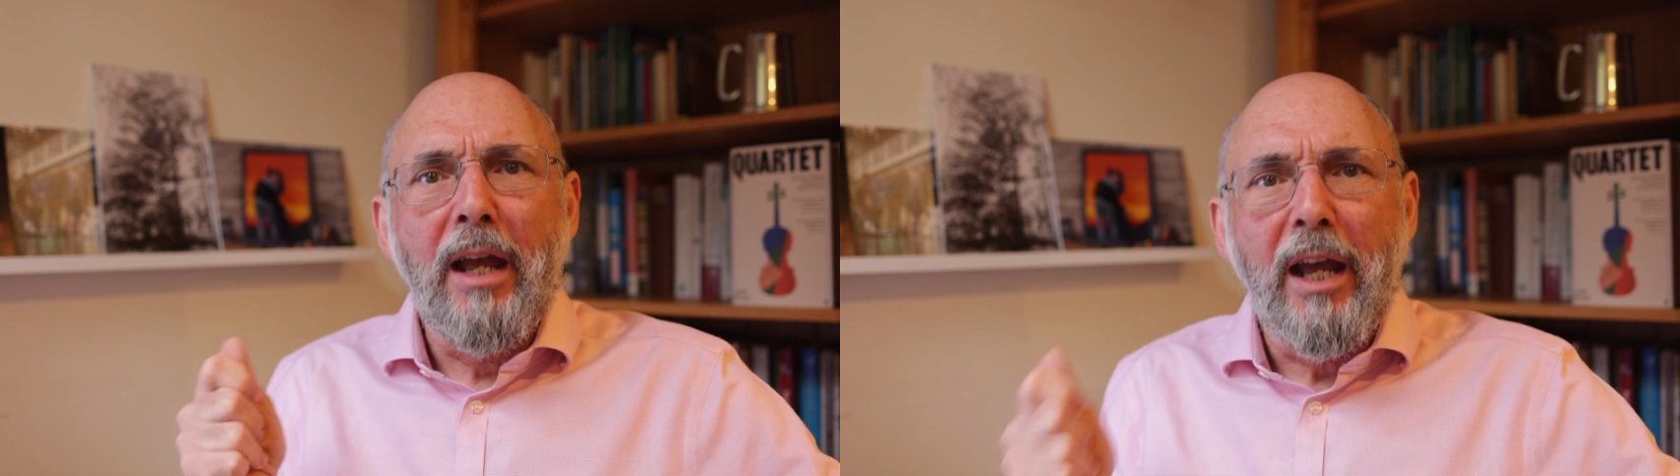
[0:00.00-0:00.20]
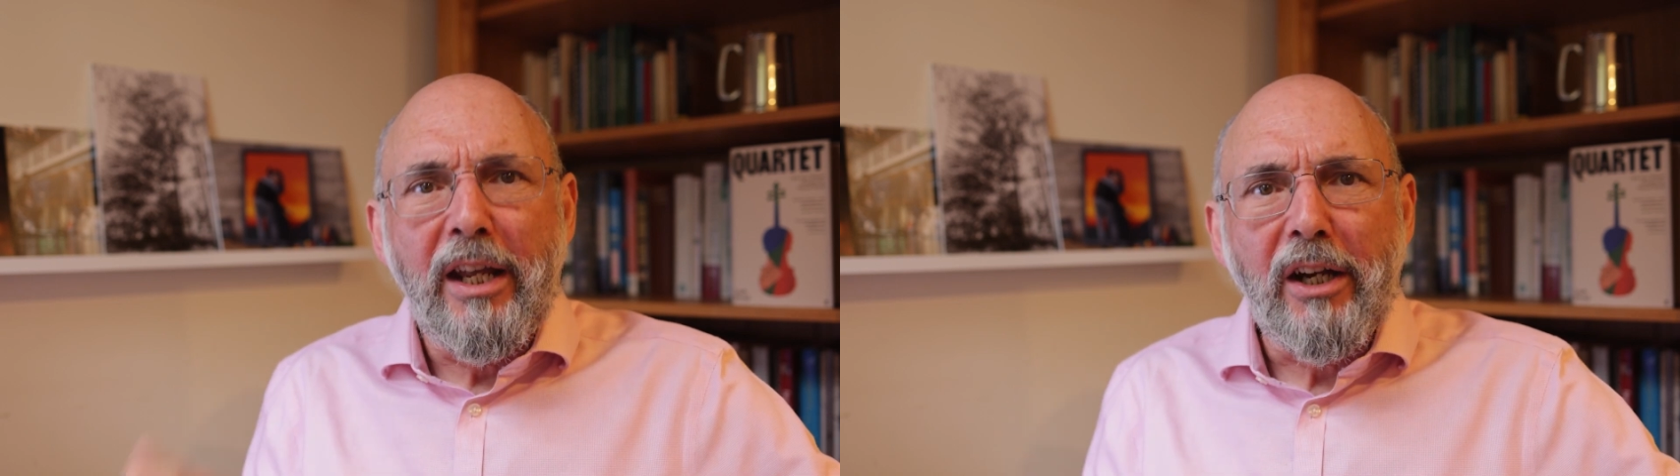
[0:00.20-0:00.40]

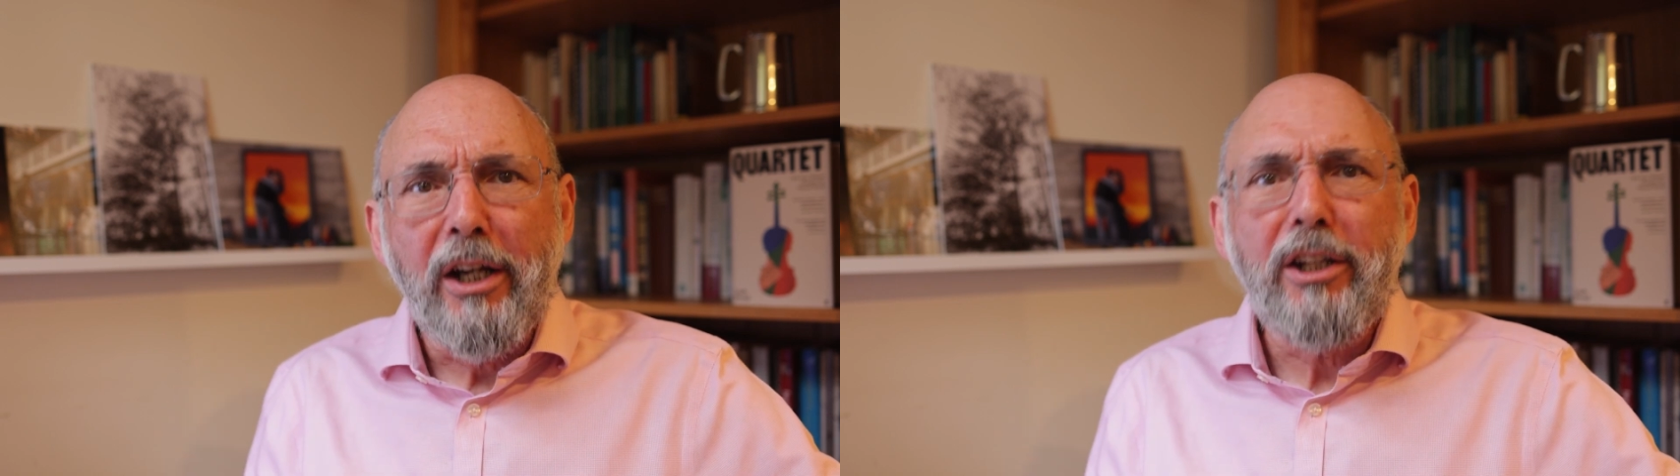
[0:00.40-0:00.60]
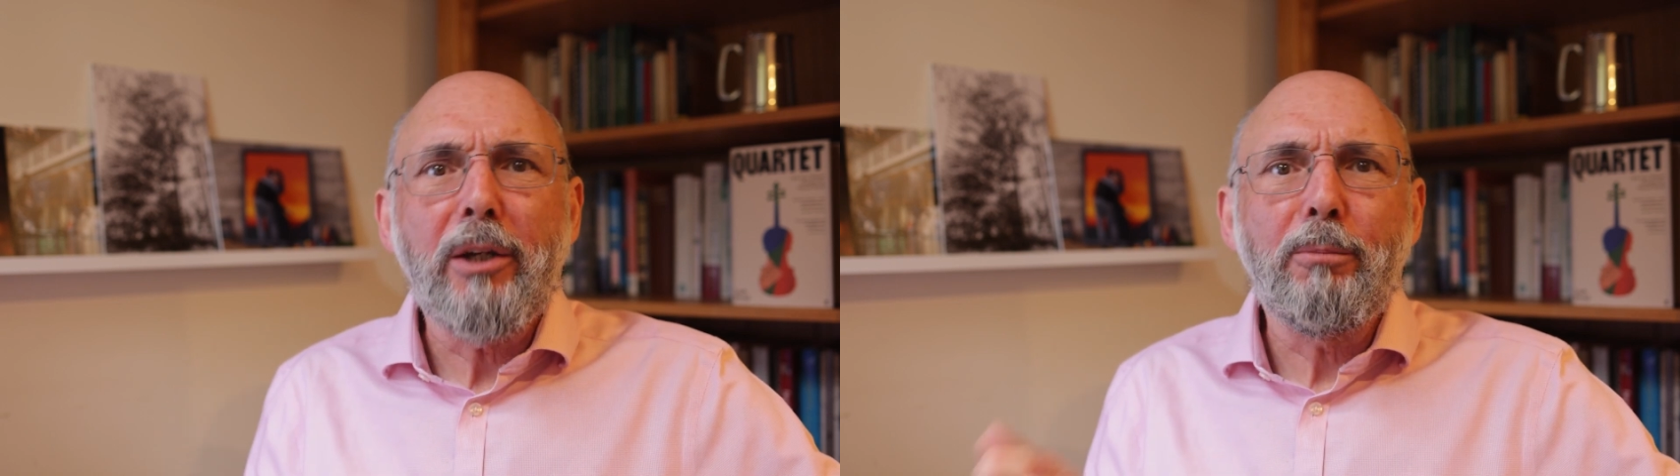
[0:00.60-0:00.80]

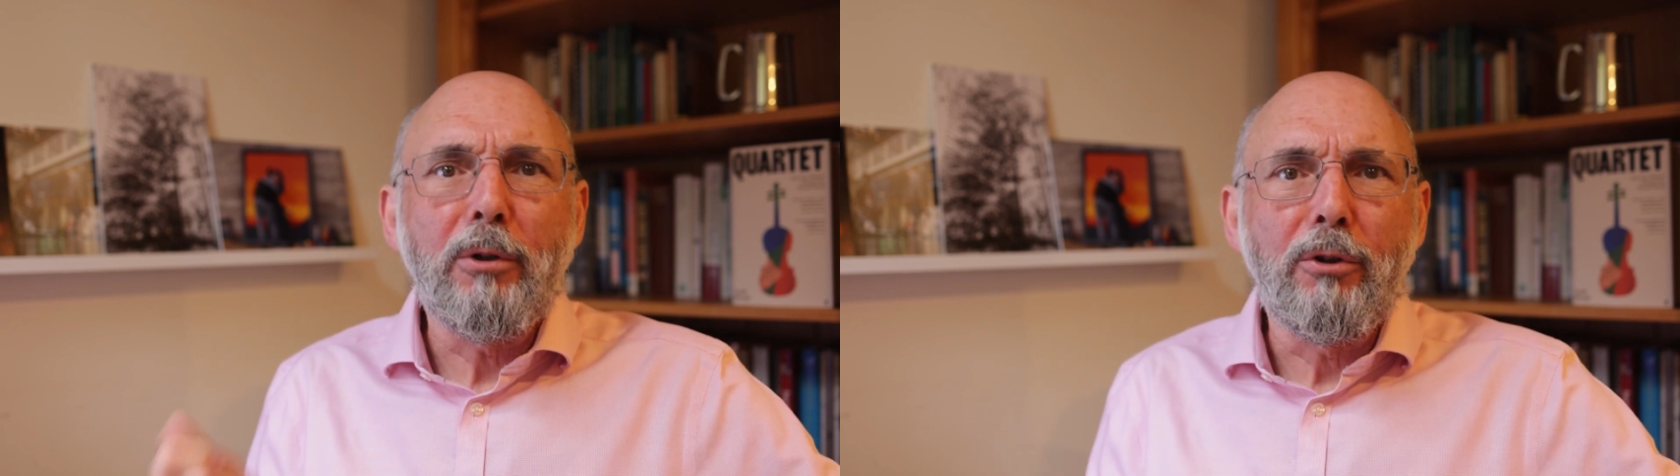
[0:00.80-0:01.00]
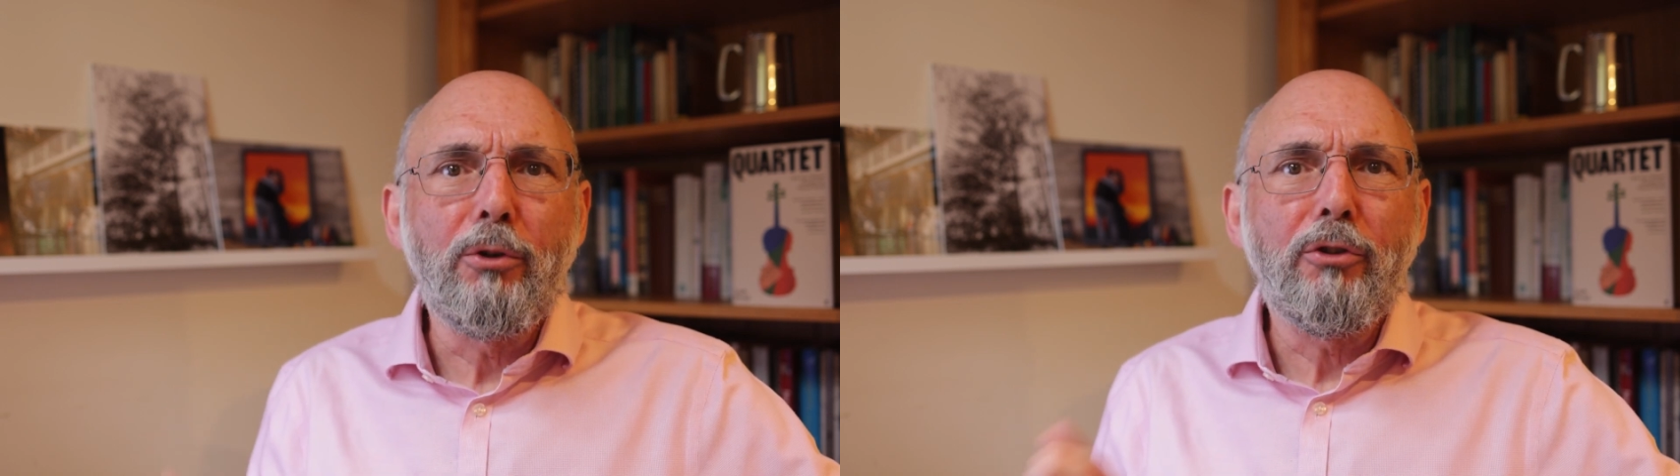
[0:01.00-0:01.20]
AI can
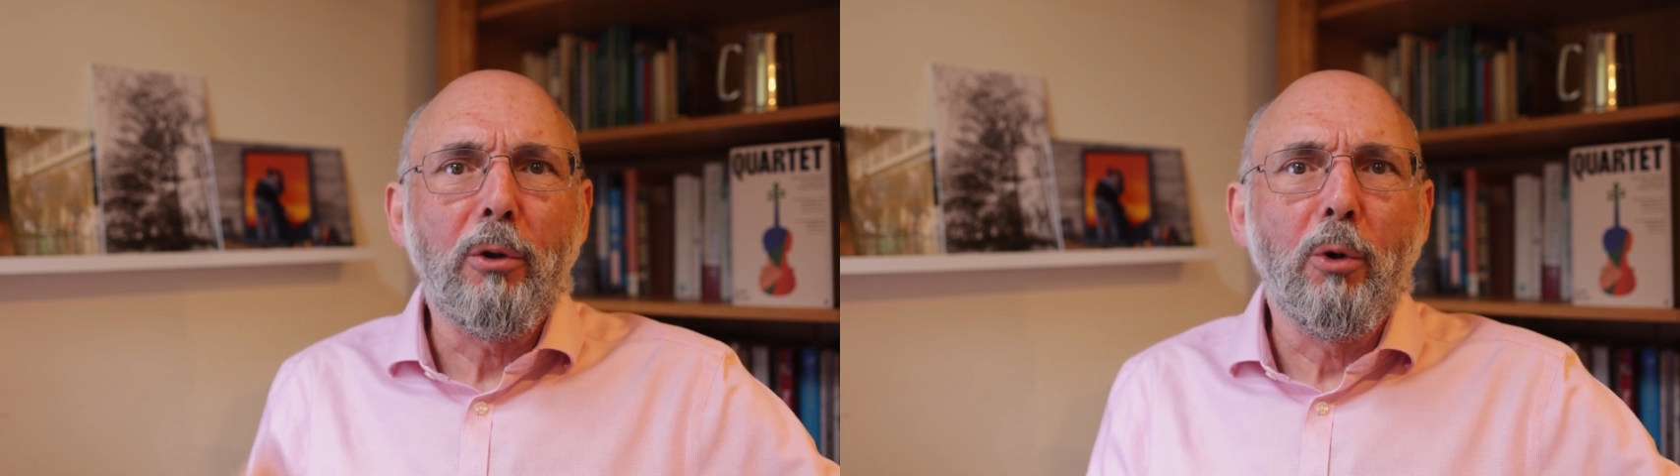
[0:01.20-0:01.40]
reduce the